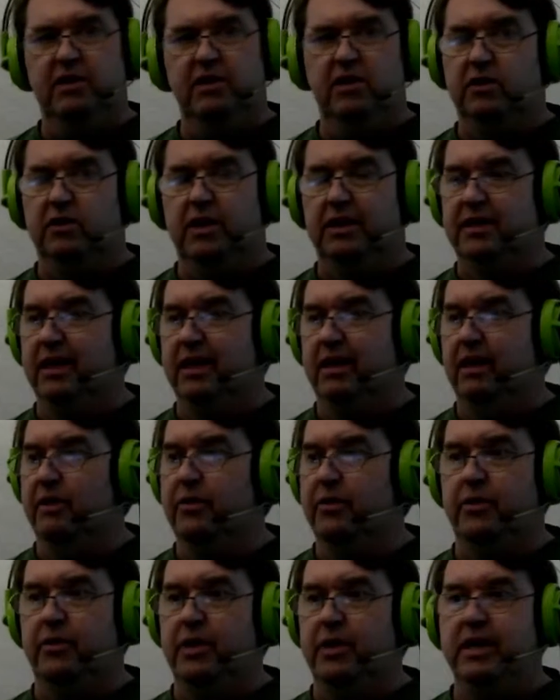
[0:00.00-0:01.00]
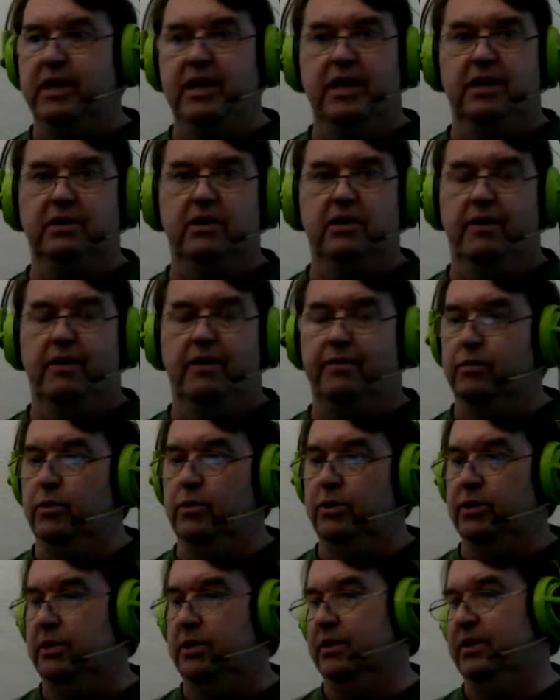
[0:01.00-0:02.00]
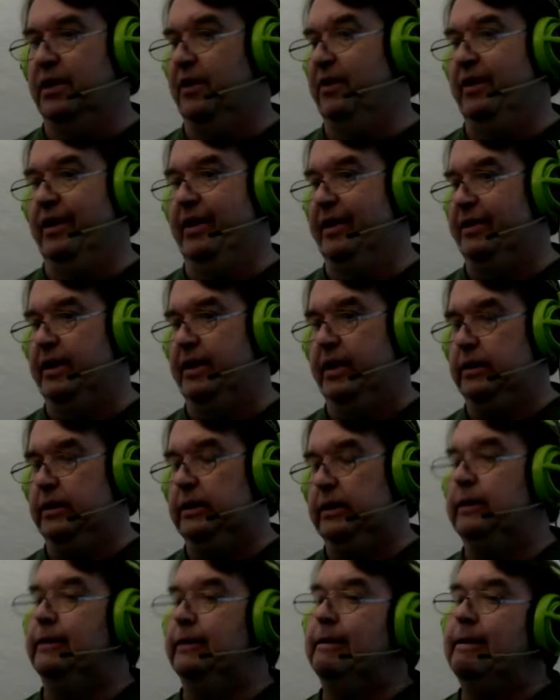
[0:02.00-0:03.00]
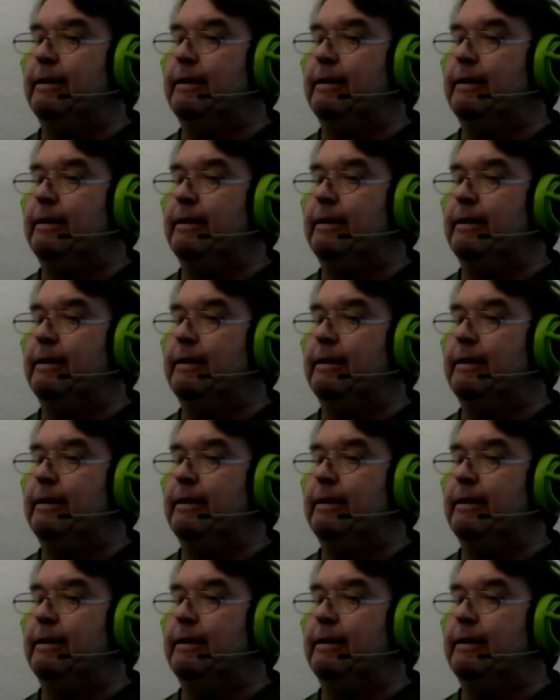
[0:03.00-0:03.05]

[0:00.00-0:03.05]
Not until 3 years afterwards, or something like that.